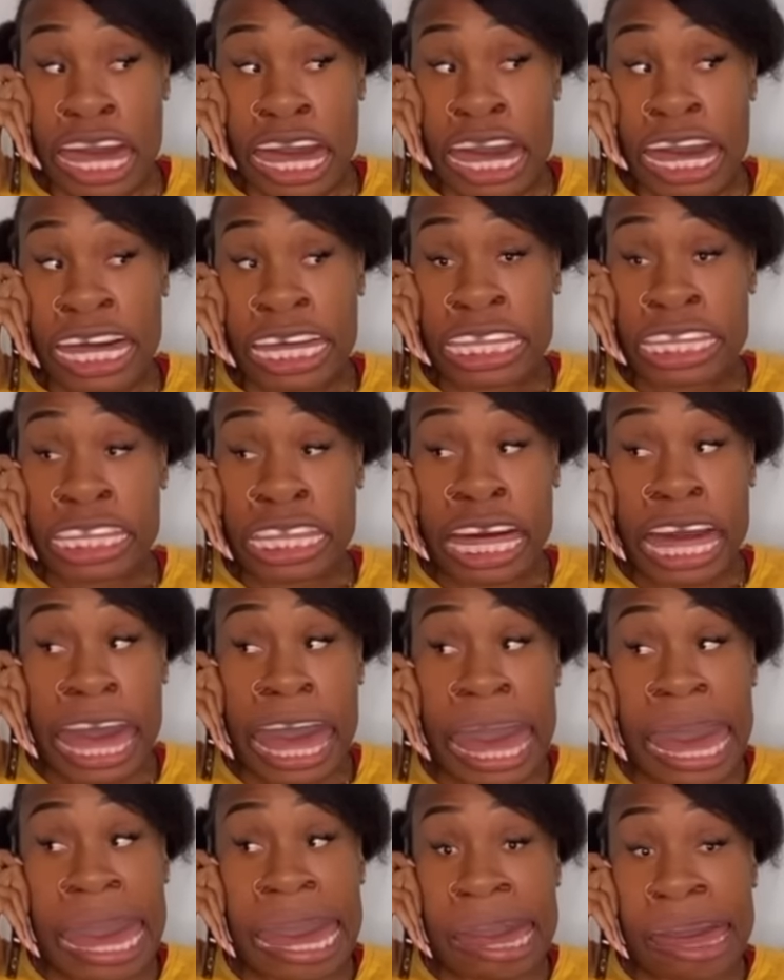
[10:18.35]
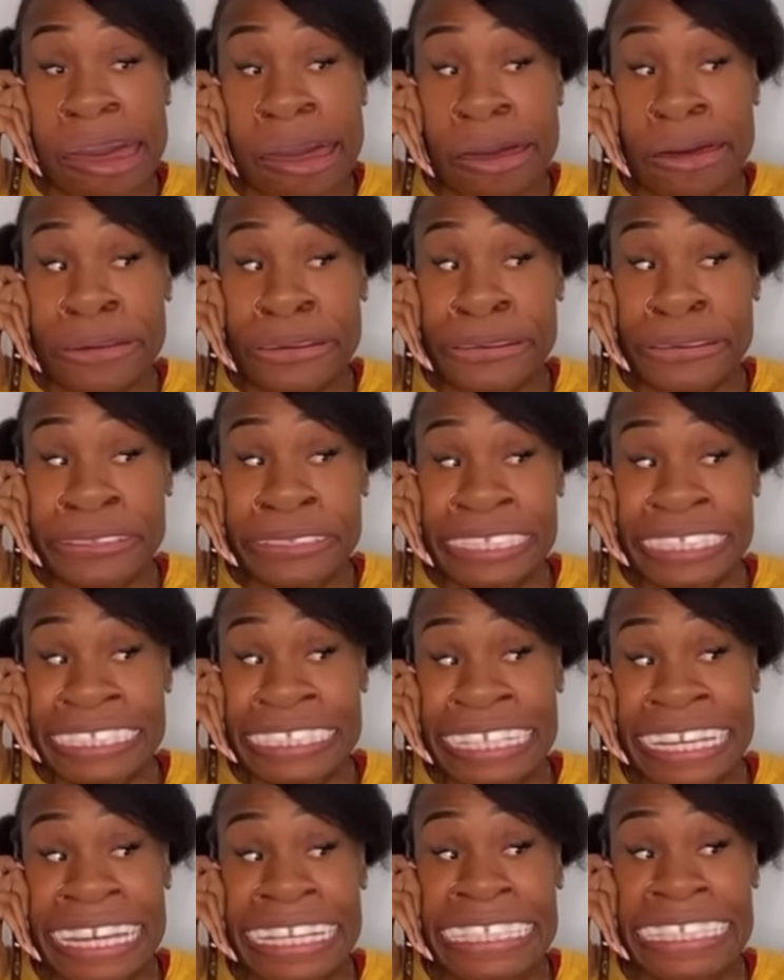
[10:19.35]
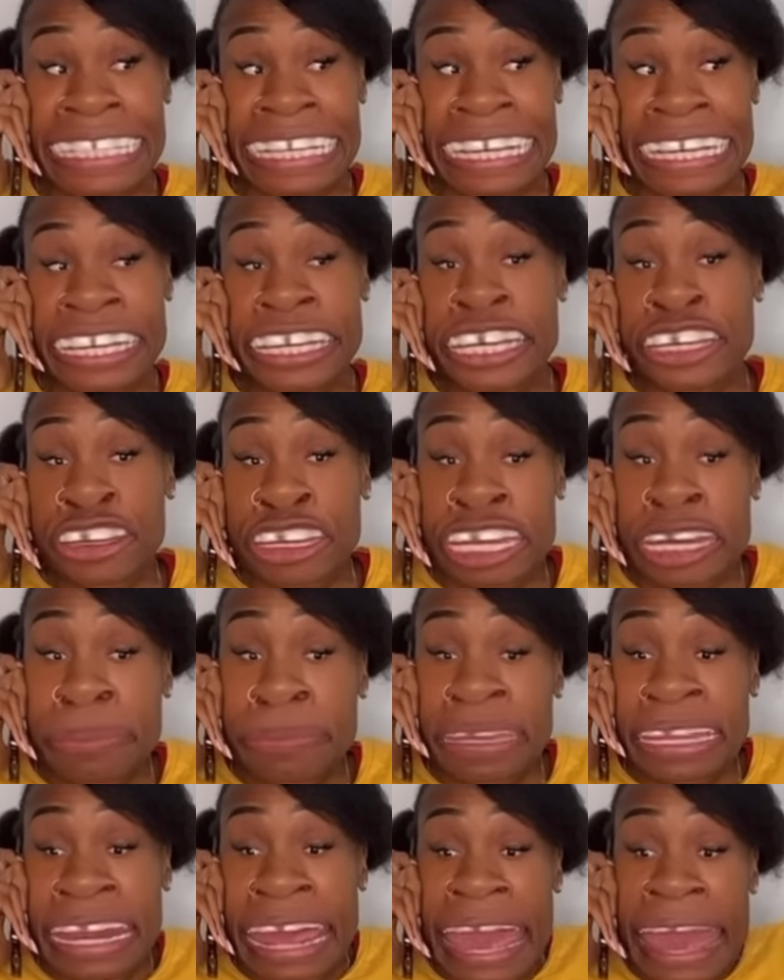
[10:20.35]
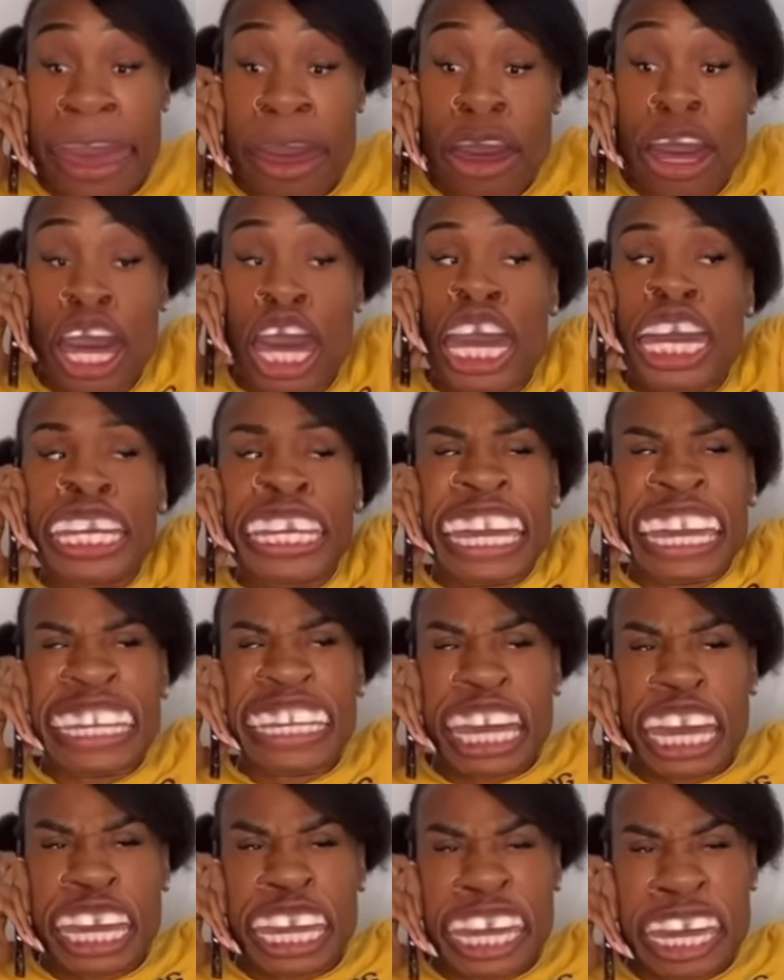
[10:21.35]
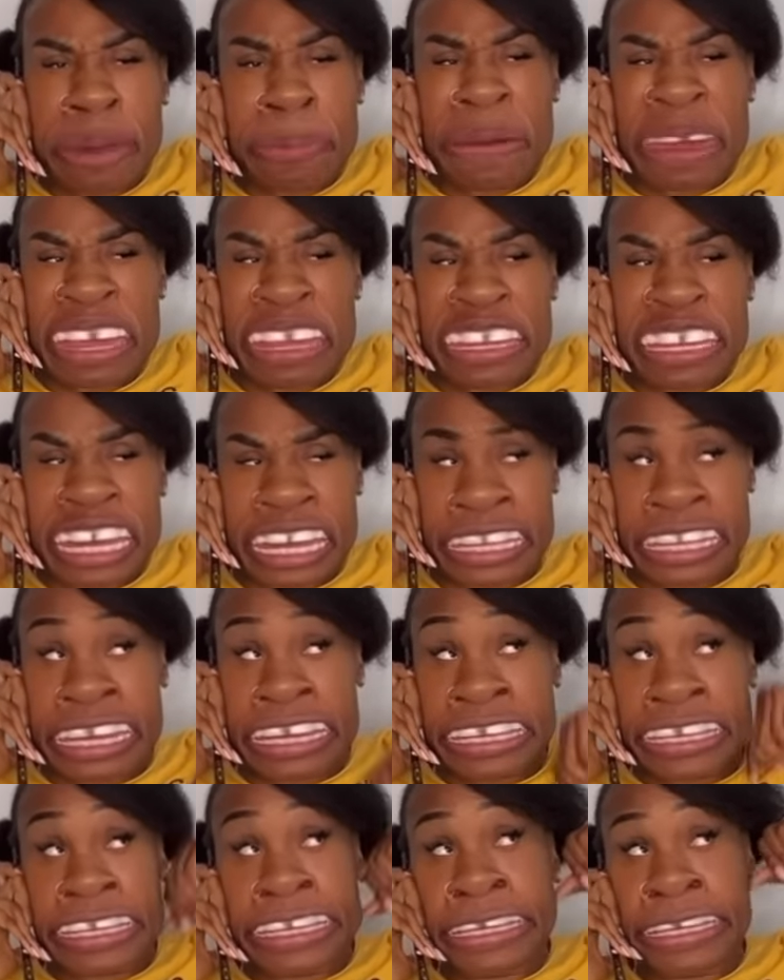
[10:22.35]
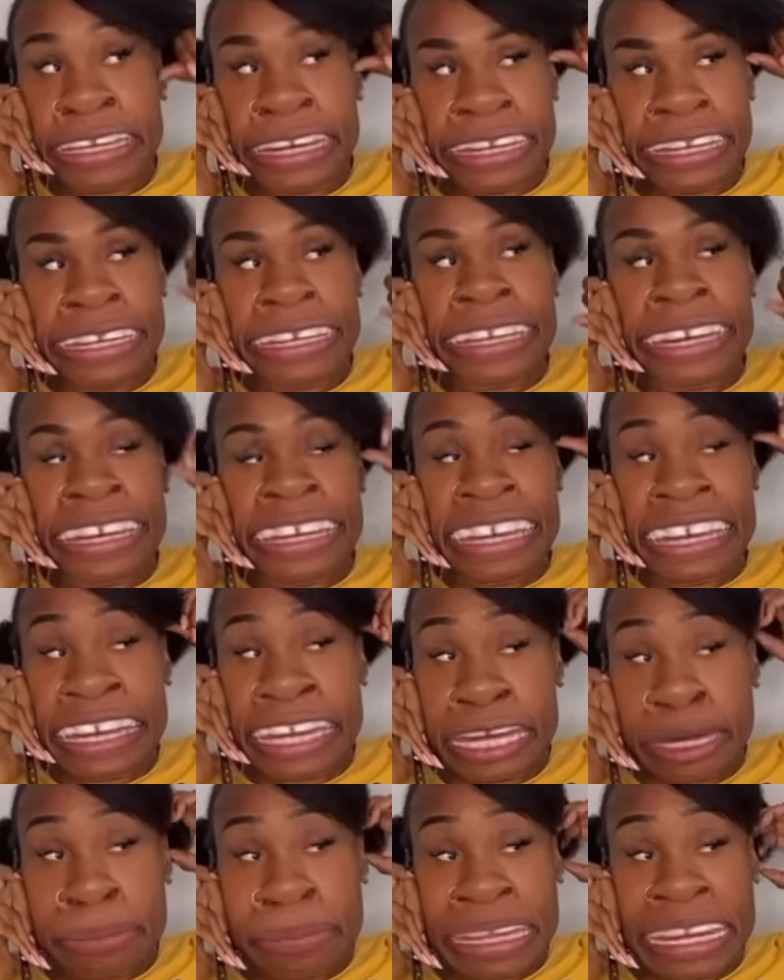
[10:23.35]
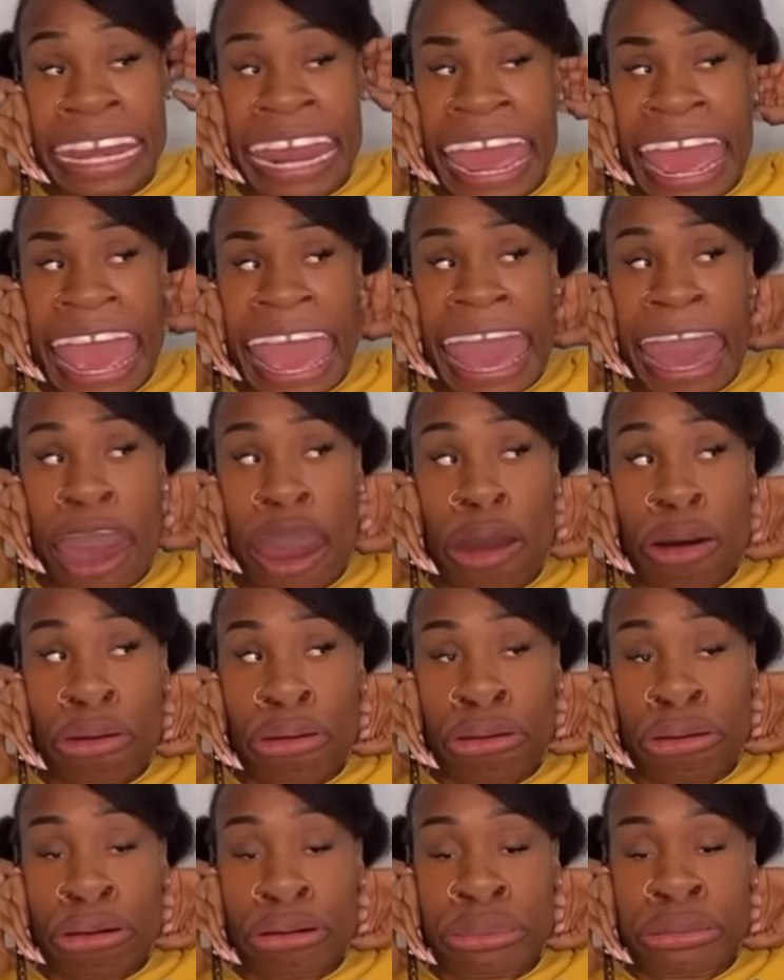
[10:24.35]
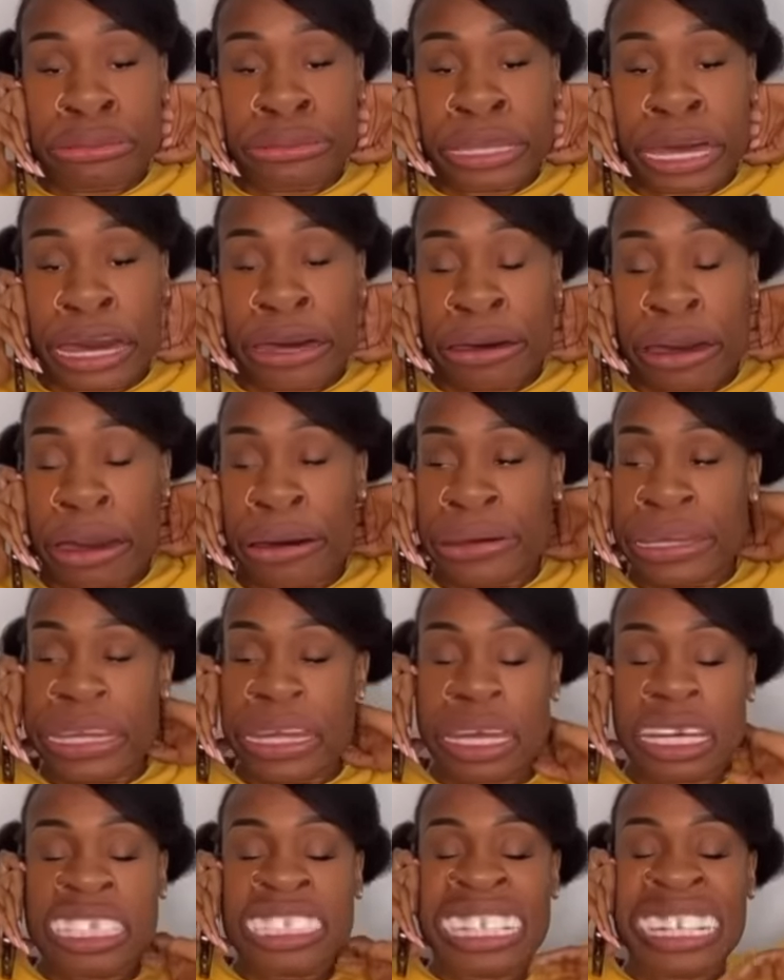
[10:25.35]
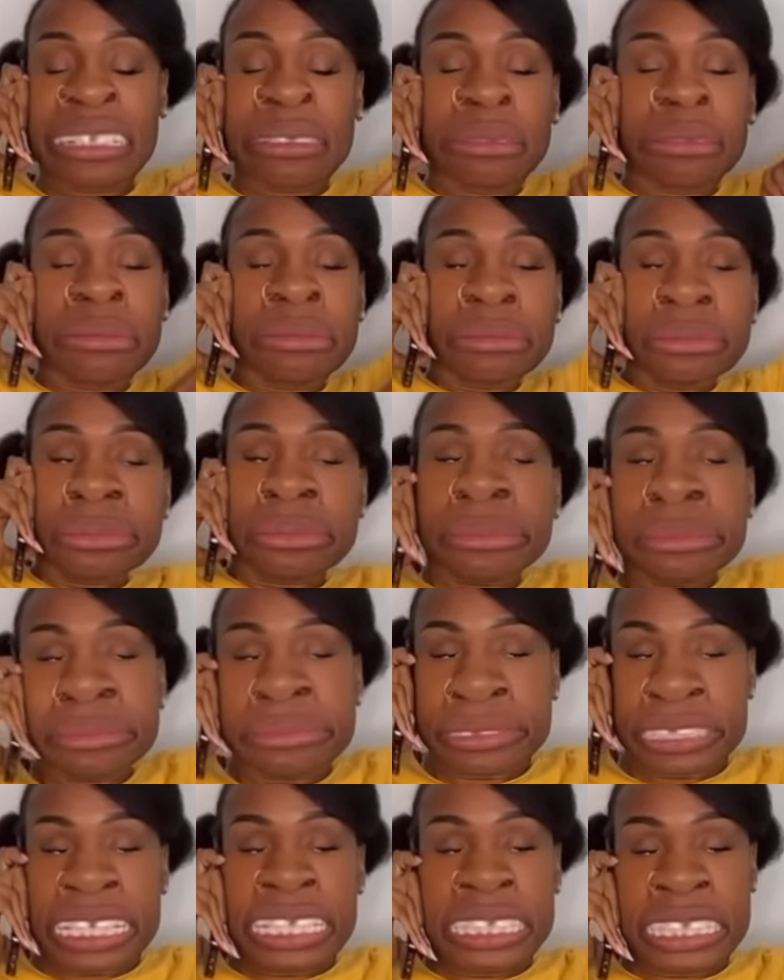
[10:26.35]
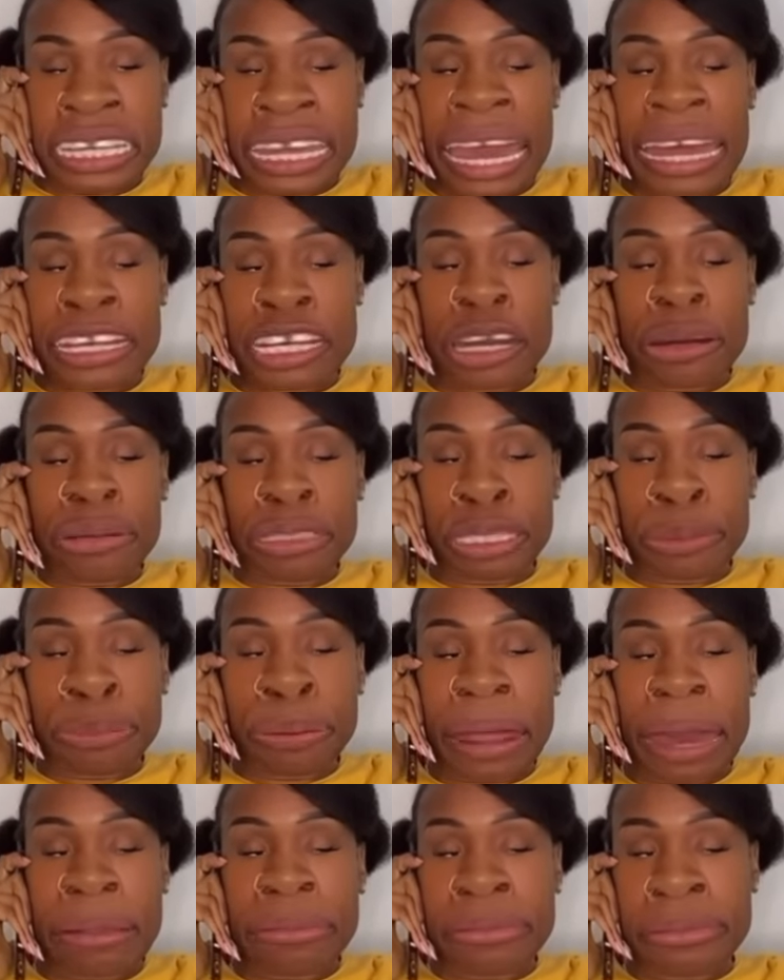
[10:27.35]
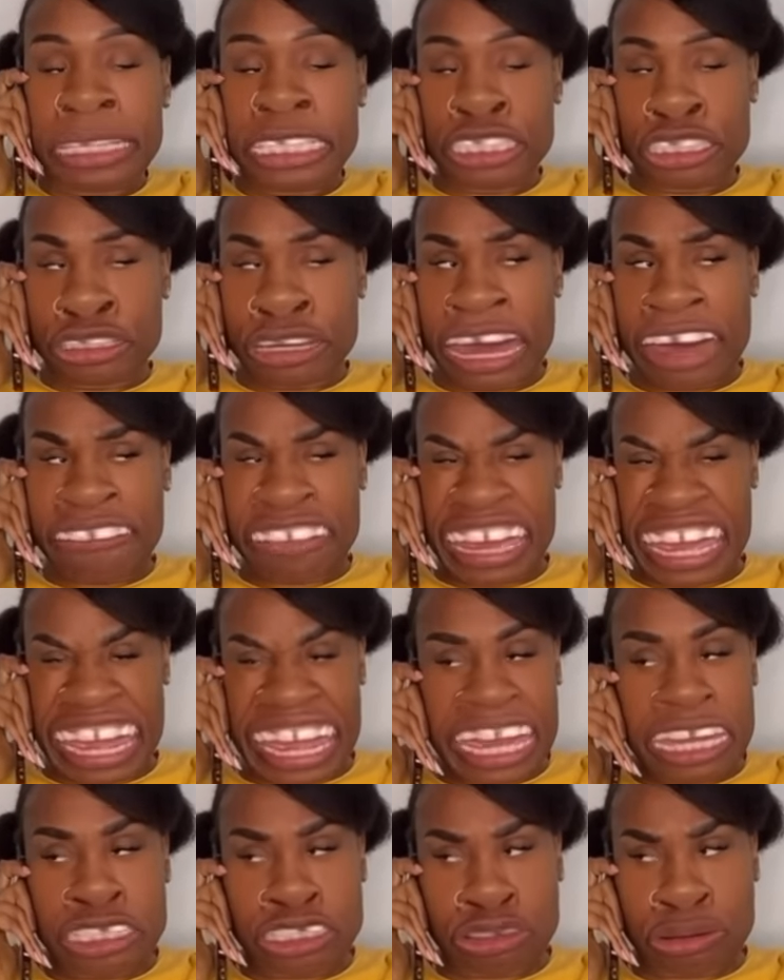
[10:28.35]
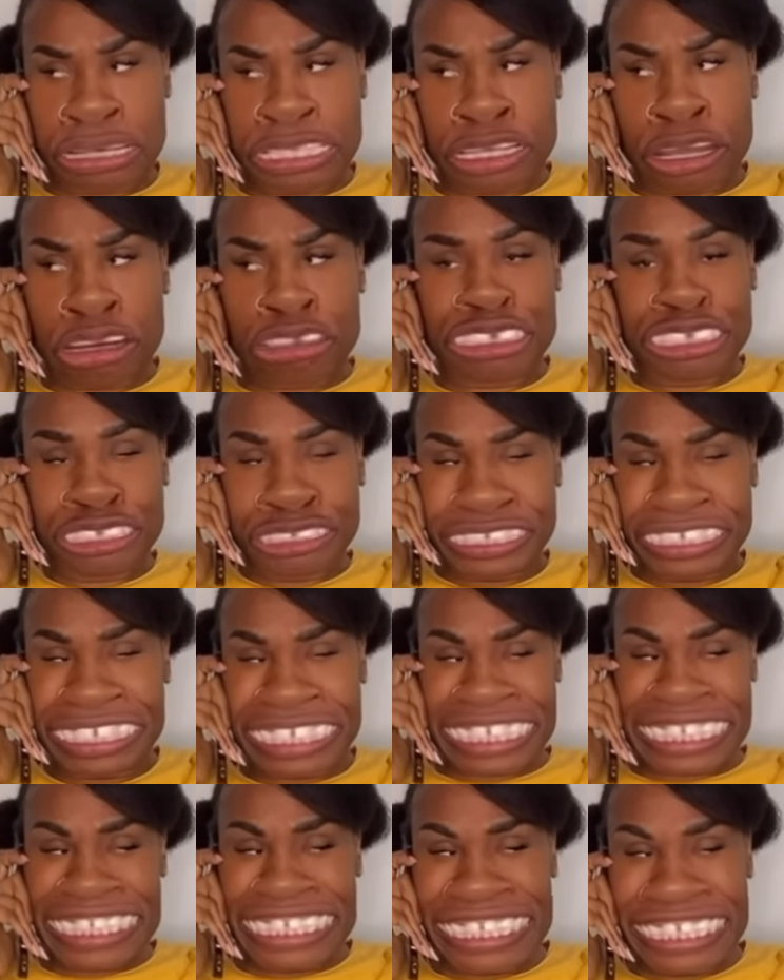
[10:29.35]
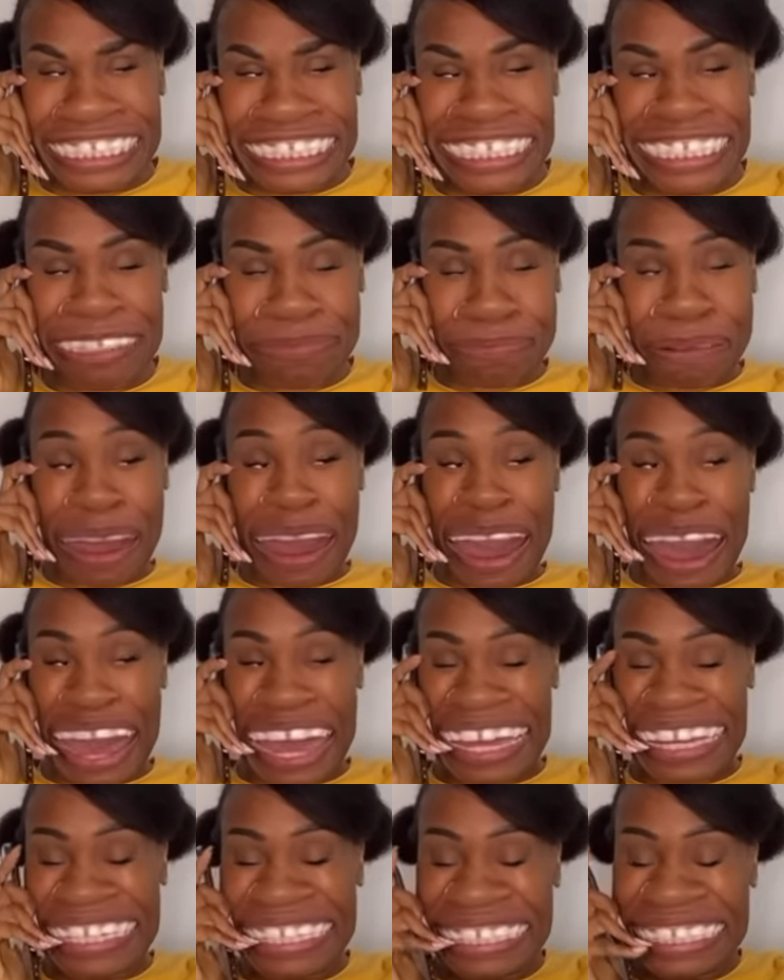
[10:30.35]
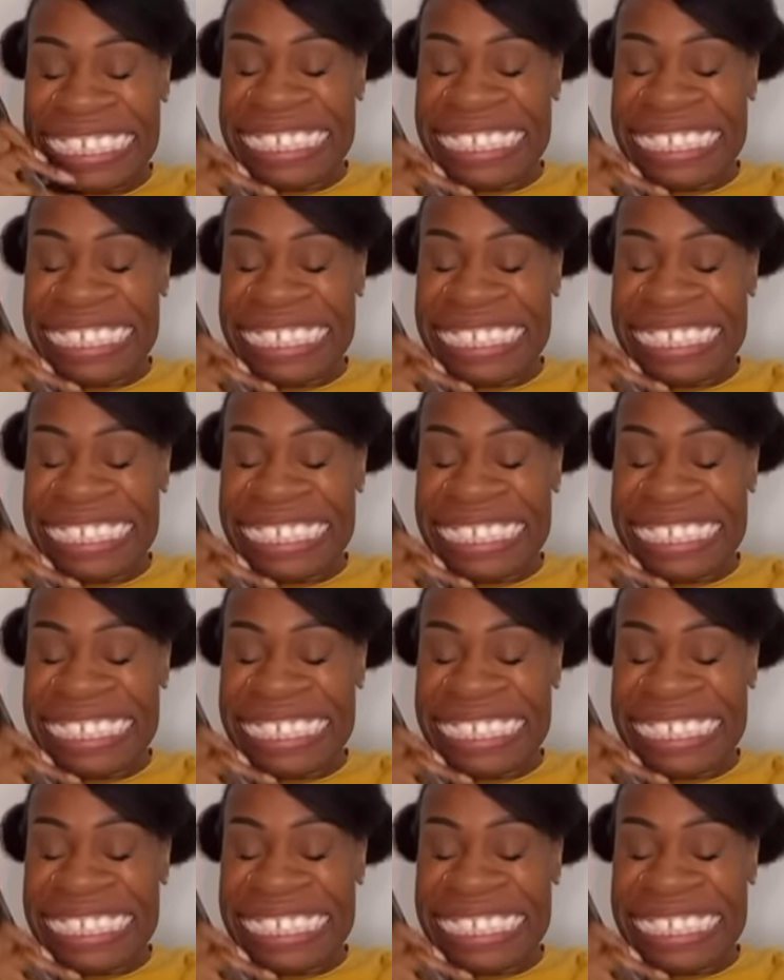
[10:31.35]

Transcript: Hello? TT, can you hear me now? Can you hear me? Can you hear me now? No? Okay. TT, I know what the problem is. You have an Android, don't you? Bye.